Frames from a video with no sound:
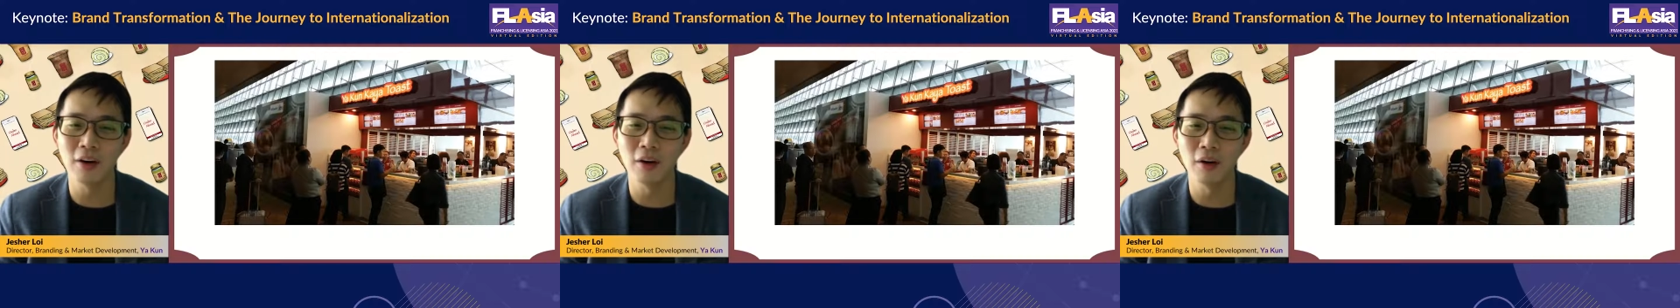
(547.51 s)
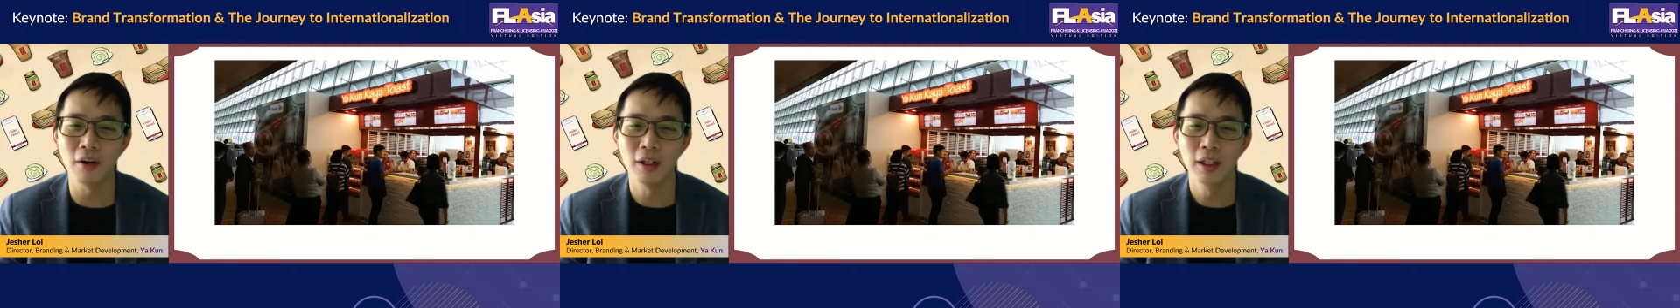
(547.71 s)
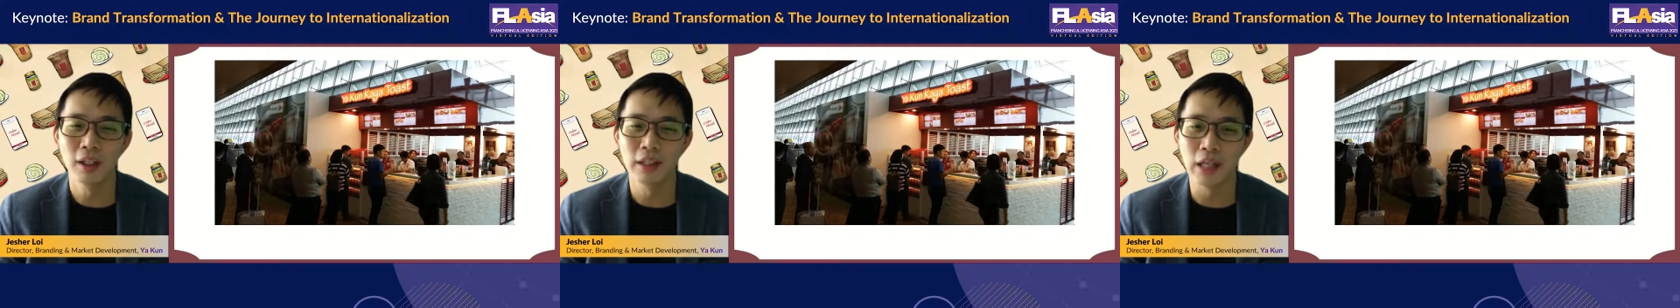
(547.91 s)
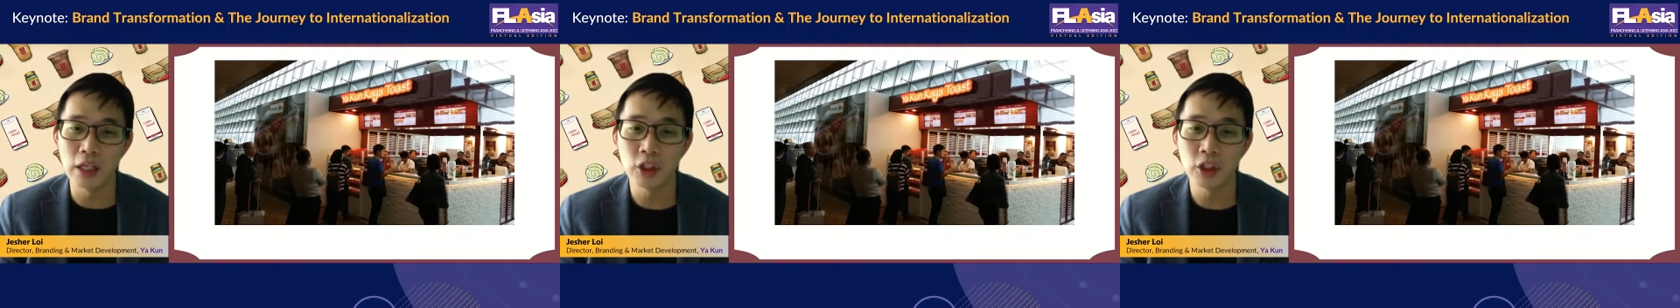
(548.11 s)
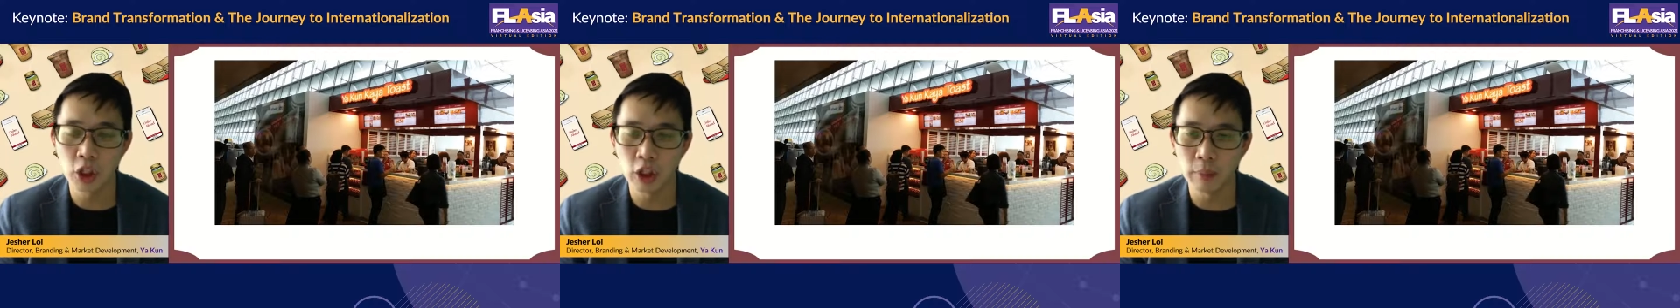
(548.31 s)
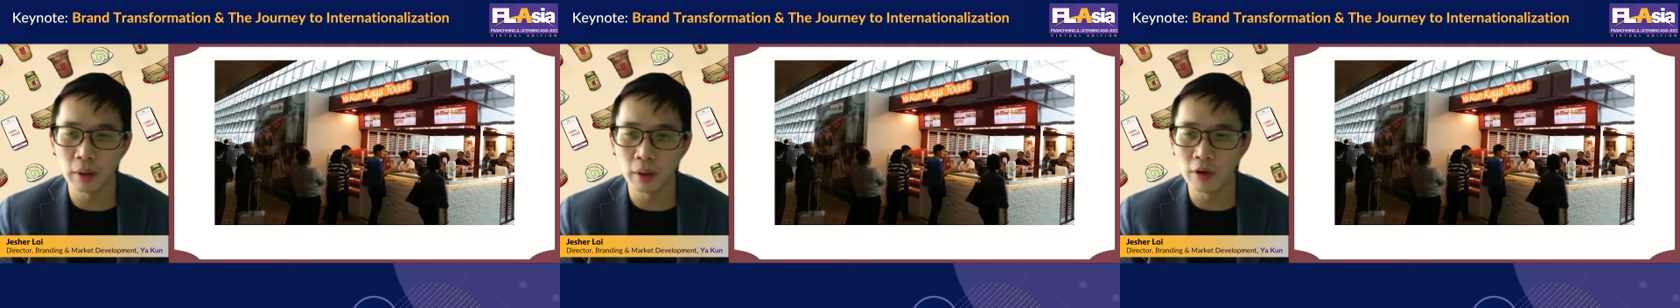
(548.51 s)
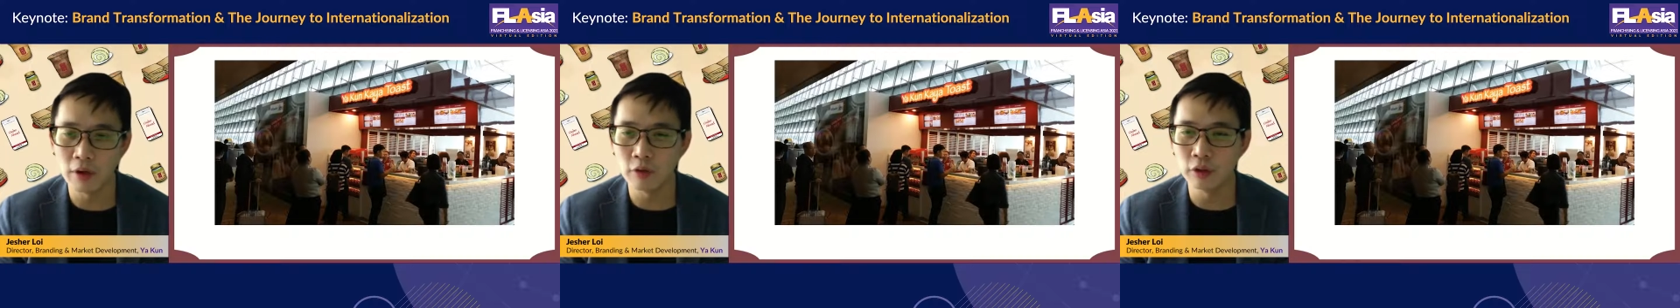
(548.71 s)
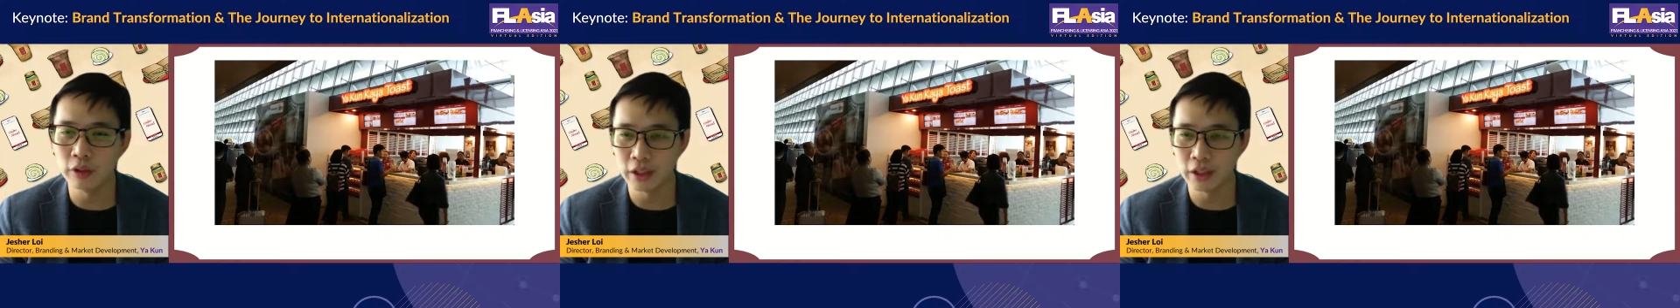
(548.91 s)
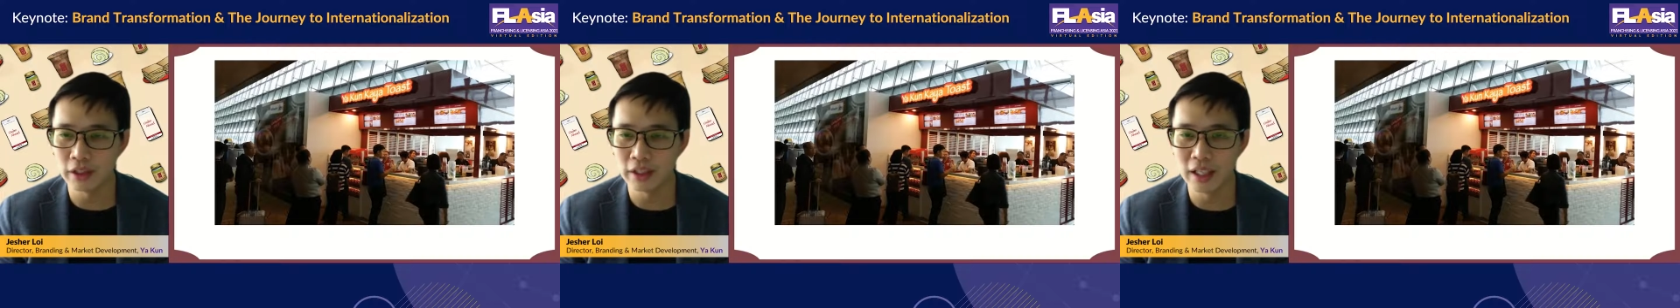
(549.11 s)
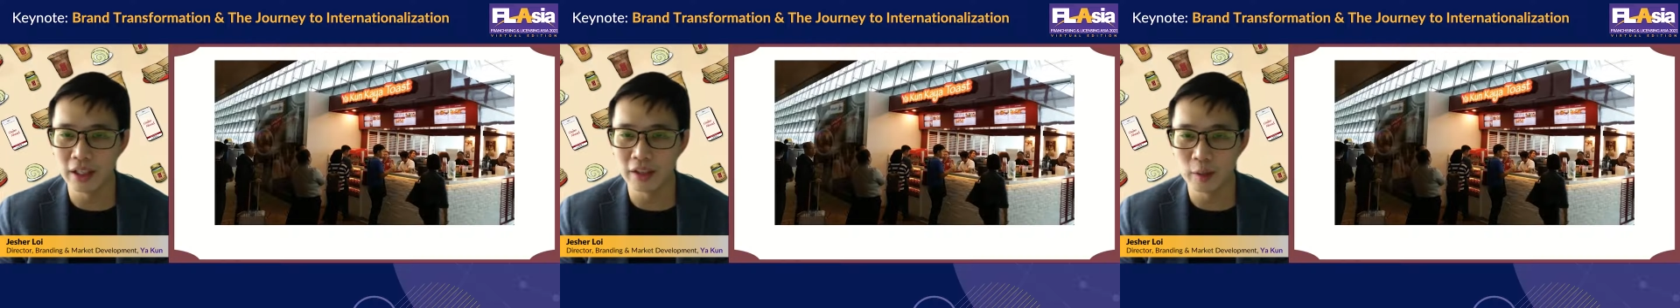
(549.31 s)
or they are unsure about what food they're gonna
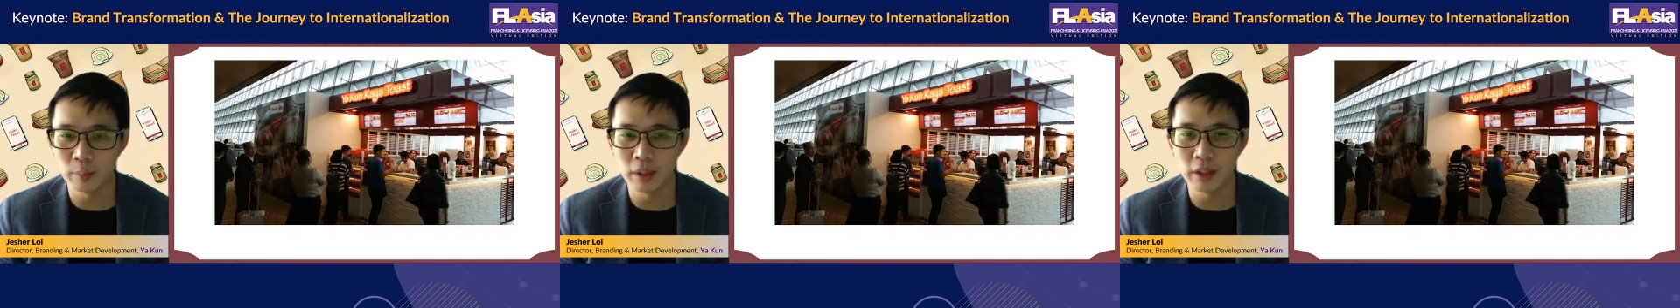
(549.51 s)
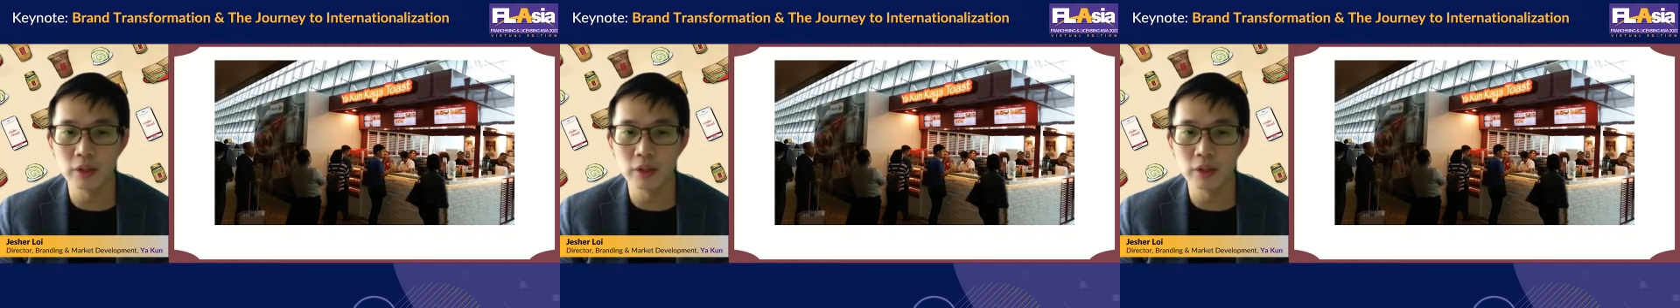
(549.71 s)
get on the plane.